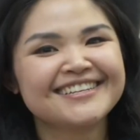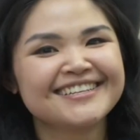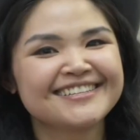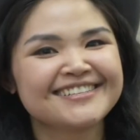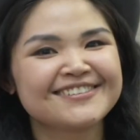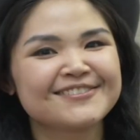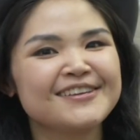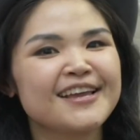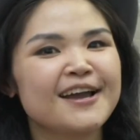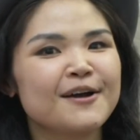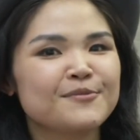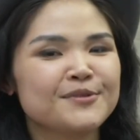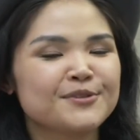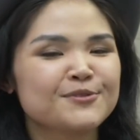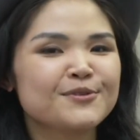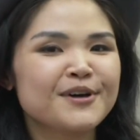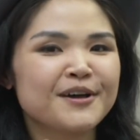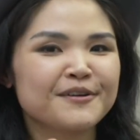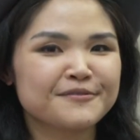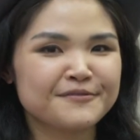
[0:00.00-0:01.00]
So yeah, we
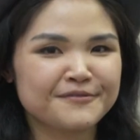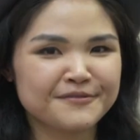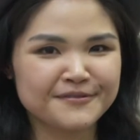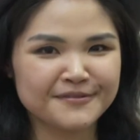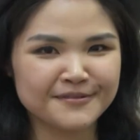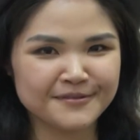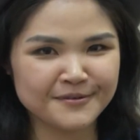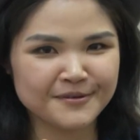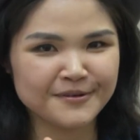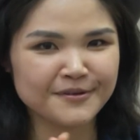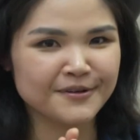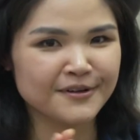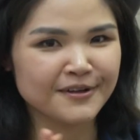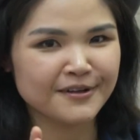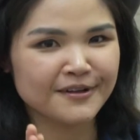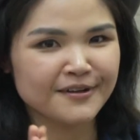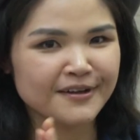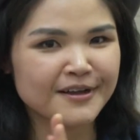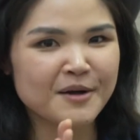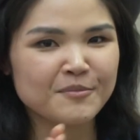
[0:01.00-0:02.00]
do have
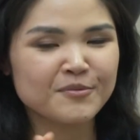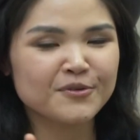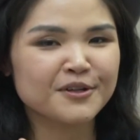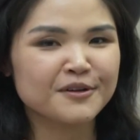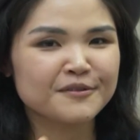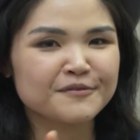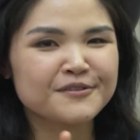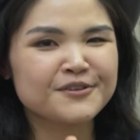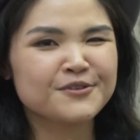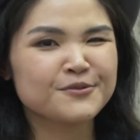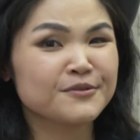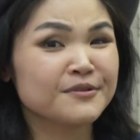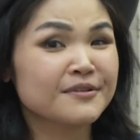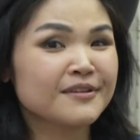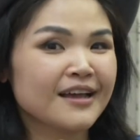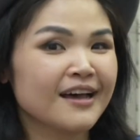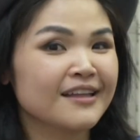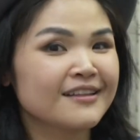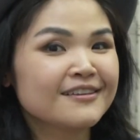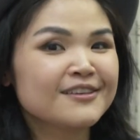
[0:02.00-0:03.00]
a couple of
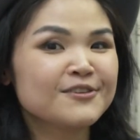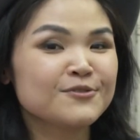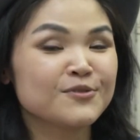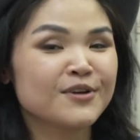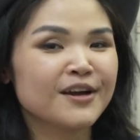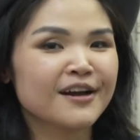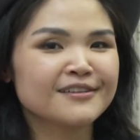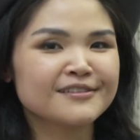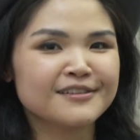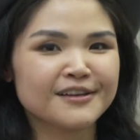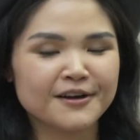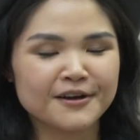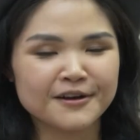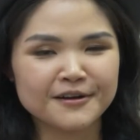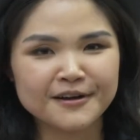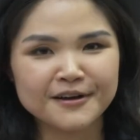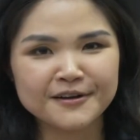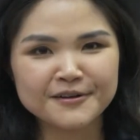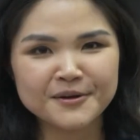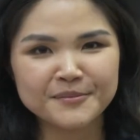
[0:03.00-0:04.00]
other cute guys that
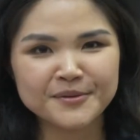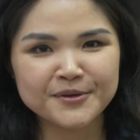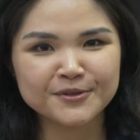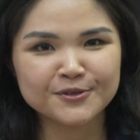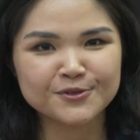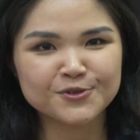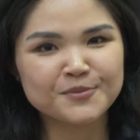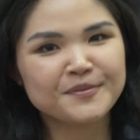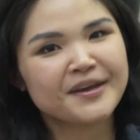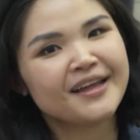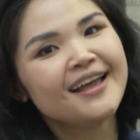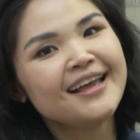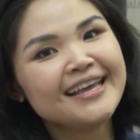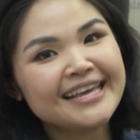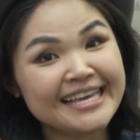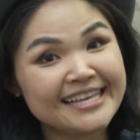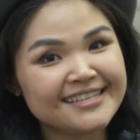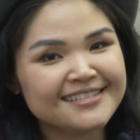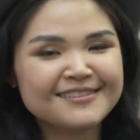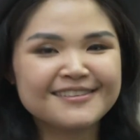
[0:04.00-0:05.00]
are coming on the show, but
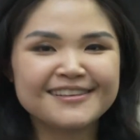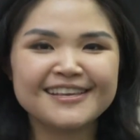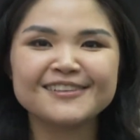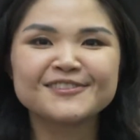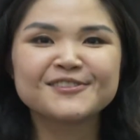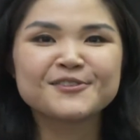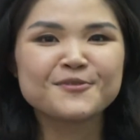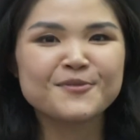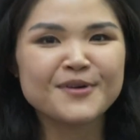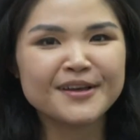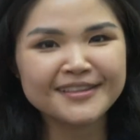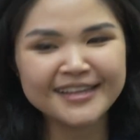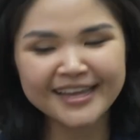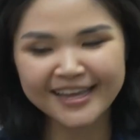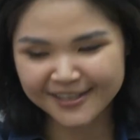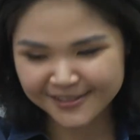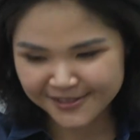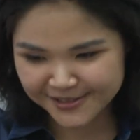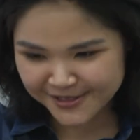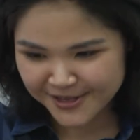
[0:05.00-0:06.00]
he's the one that
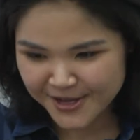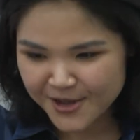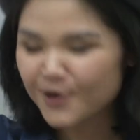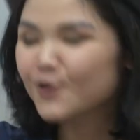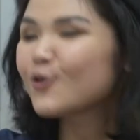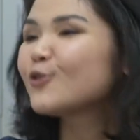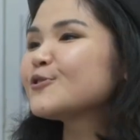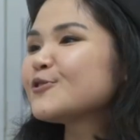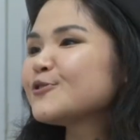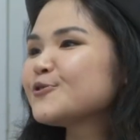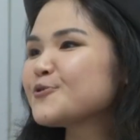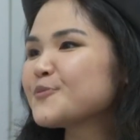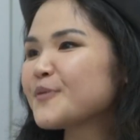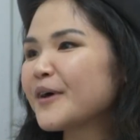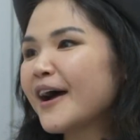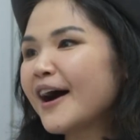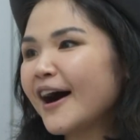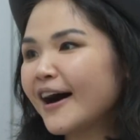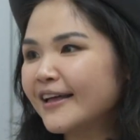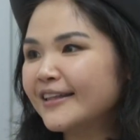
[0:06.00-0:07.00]
is closest to my
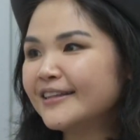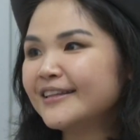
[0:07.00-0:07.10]
heart.